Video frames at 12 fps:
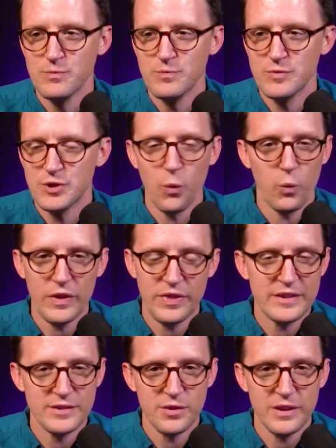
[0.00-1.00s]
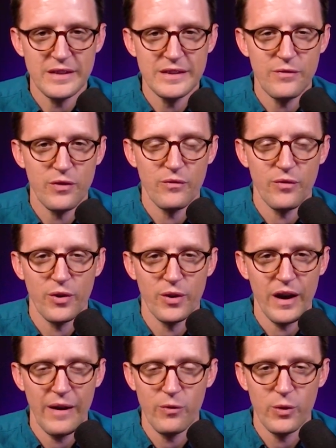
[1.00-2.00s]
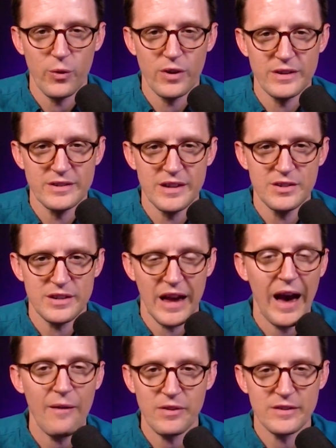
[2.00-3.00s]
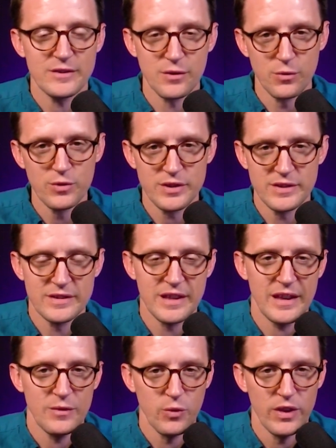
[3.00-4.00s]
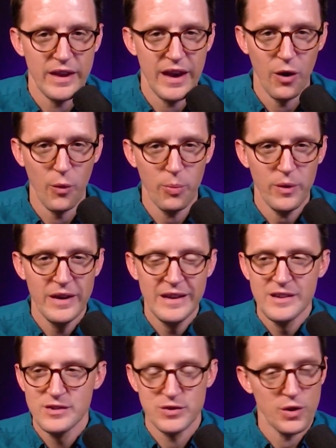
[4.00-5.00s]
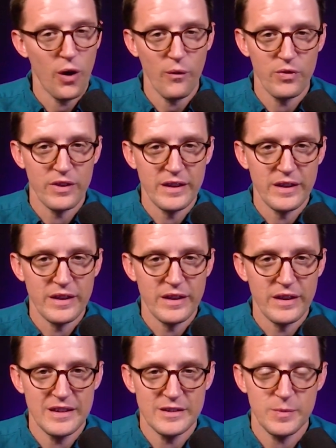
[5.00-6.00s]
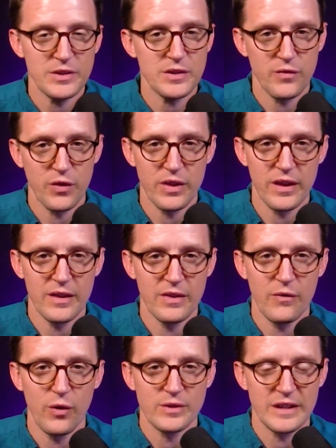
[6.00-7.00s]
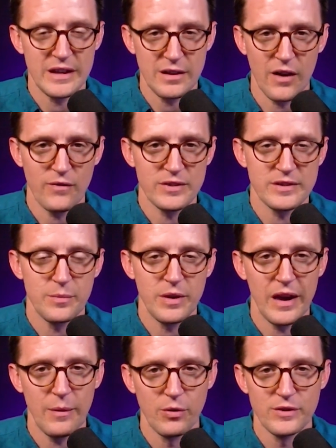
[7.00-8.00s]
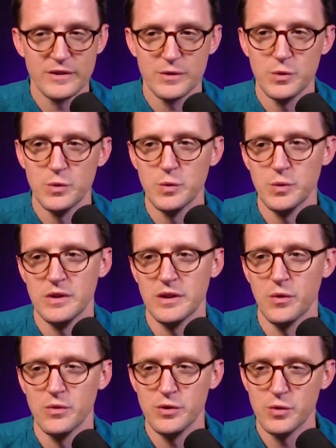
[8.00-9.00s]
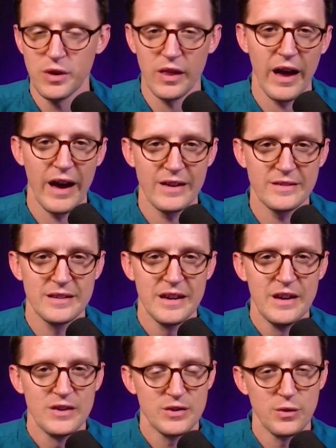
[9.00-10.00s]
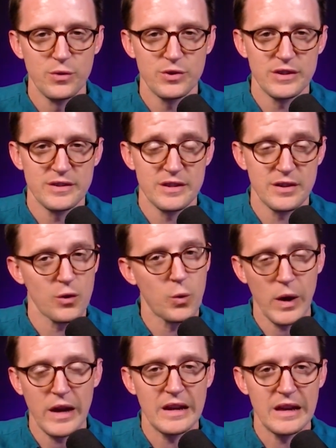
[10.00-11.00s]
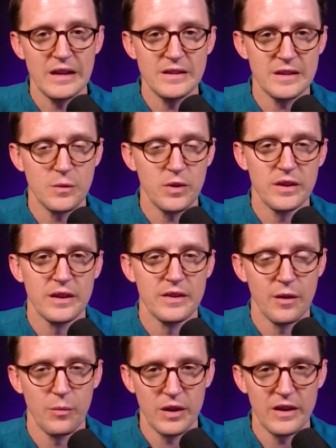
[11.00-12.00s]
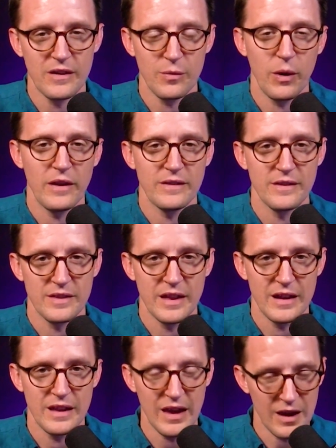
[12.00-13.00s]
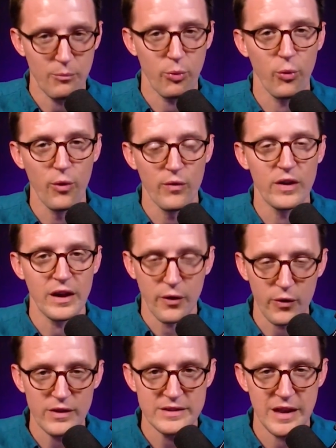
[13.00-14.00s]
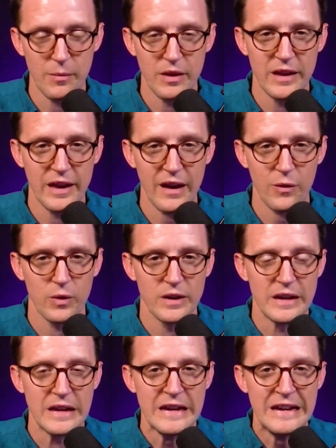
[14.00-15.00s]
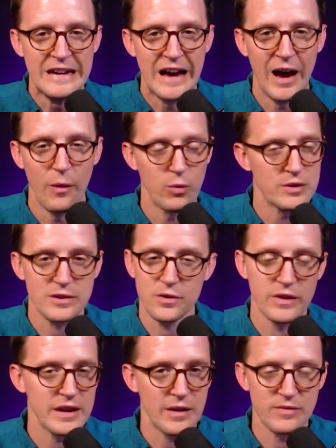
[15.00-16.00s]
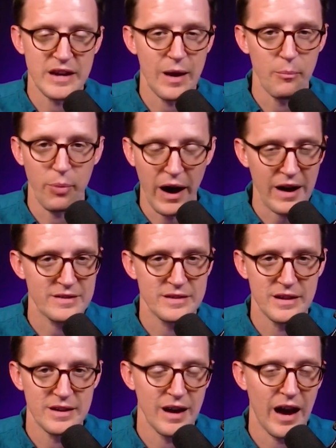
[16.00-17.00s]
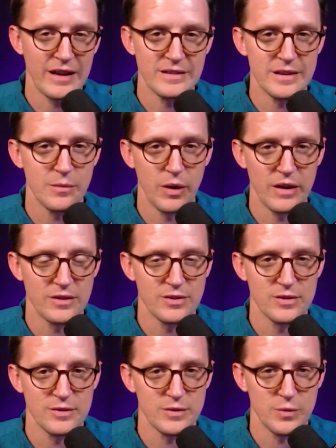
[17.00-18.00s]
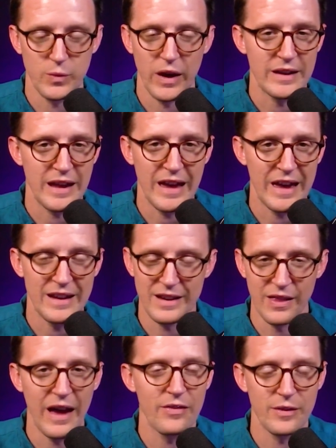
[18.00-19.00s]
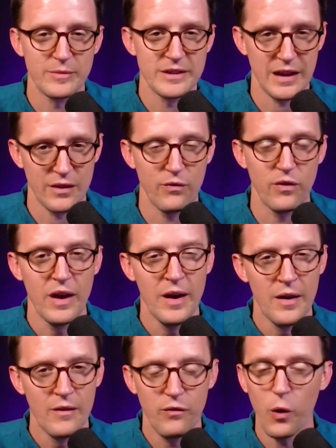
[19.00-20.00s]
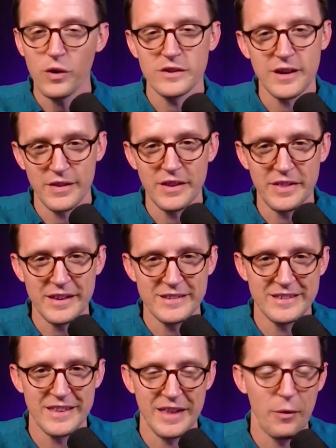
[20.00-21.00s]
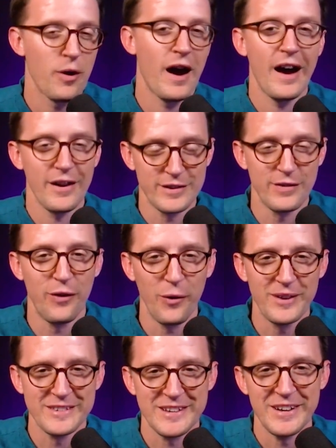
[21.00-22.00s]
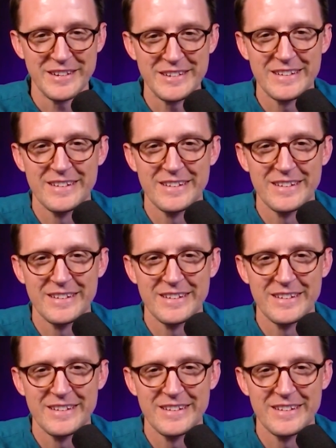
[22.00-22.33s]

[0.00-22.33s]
so with this looking different for every organization, having solutions that can really help solve this, especially for the folks in office to be able to, utilize solutions that are quick and easy within their meeting spaces that improve and increase that meeting equity, would certainly give time back to IT managers, right? And allow them to kind of focus on the things that they were hired to focus on.